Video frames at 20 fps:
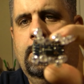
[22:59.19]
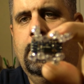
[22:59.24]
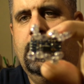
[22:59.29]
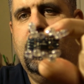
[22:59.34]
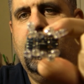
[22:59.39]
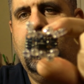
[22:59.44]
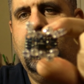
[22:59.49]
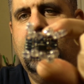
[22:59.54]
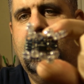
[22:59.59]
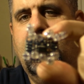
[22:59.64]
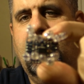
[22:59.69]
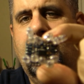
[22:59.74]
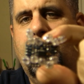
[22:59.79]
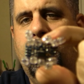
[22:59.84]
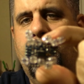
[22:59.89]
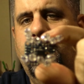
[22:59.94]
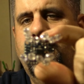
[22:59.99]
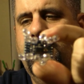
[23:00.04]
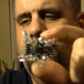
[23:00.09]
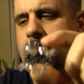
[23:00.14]
Not going to take up
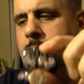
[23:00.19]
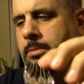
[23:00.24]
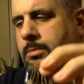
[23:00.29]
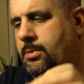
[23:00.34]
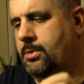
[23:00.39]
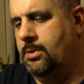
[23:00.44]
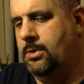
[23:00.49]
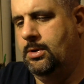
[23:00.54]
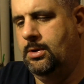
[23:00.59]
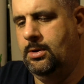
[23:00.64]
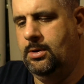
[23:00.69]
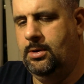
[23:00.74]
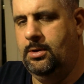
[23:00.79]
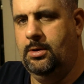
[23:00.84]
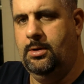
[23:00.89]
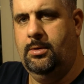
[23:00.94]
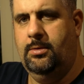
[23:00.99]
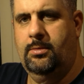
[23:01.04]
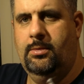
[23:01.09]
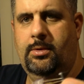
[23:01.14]
much room.
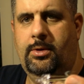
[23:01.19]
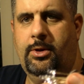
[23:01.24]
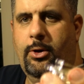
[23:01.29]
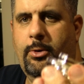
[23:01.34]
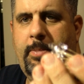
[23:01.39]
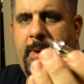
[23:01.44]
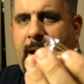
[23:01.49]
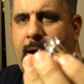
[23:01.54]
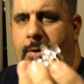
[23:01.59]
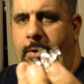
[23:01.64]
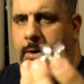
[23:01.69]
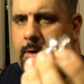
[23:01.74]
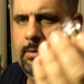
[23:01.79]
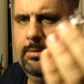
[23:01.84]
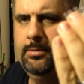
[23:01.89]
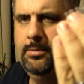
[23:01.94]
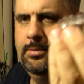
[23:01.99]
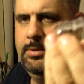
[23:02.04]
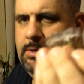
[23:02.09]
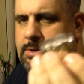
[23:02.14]
Low power.
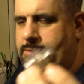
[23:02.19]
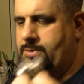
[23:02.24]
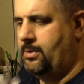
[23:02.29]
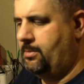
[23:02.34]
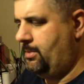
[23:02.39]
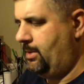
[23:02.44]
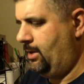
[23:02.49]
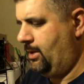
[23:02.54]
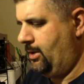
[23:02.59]
Extremely